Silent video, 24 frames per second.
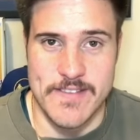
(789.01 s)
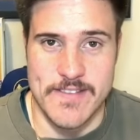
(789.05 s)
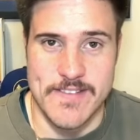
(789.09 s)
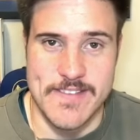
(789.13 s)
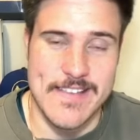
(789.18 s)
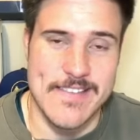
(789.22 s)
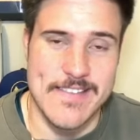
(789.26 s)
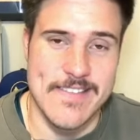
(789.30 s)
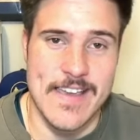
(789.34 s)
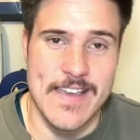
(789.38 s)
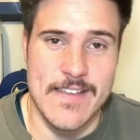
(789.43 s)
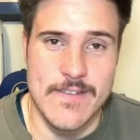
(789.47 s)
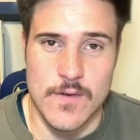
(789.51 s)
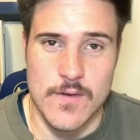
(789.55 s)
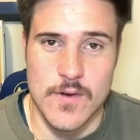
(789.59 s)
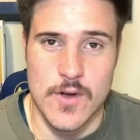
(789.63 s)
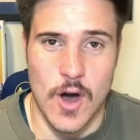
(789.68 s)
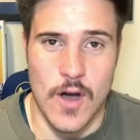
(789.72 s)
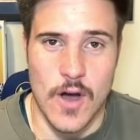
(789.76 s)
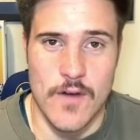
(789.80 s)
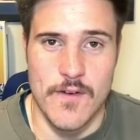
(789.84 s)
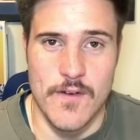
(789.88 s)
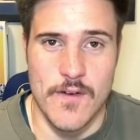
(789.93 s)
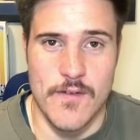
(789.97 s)
Since he took
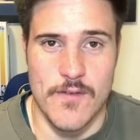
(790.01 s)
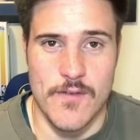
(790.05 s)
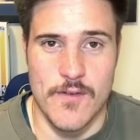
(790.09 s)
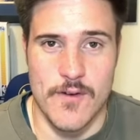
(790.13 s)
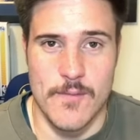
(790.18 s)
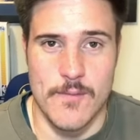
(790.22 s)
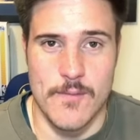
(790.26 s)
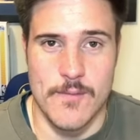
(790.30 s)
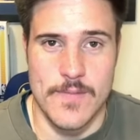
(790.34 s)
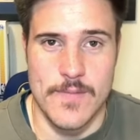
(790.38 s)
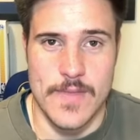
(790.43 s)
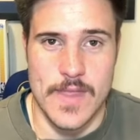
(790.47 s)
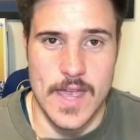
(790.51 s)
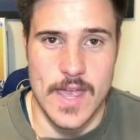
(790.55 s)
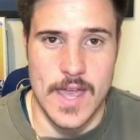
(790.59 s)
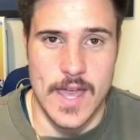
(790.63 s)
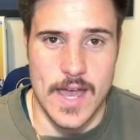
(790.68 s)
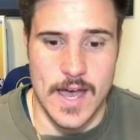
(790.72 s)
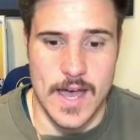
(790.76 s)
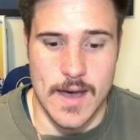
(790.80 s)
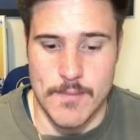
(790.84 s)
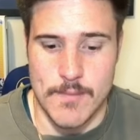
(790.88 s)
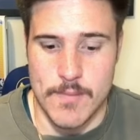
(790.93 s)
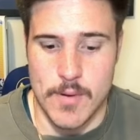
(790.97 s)
over from
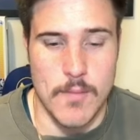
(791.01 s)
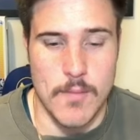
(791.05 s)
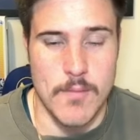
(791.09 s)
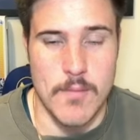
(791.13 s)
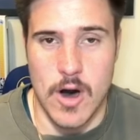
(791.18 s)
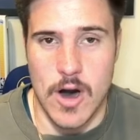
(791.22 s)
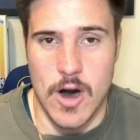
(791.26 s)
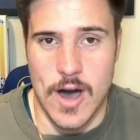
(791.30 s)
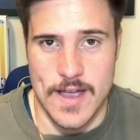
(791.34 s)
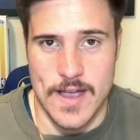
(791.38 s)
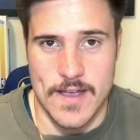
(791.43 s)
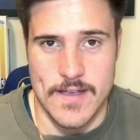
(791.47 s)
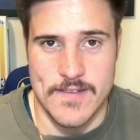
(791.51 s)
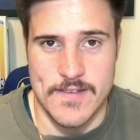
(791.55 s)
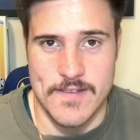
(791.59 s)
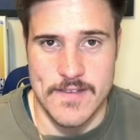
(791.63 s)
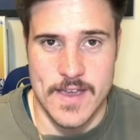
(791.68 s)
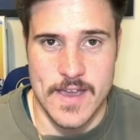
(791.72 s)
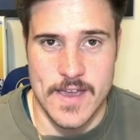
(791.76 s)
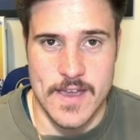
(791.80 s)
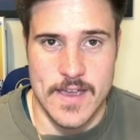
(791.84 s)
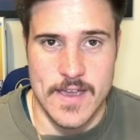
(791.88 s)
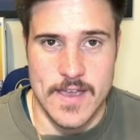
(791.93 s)
Bob Myers,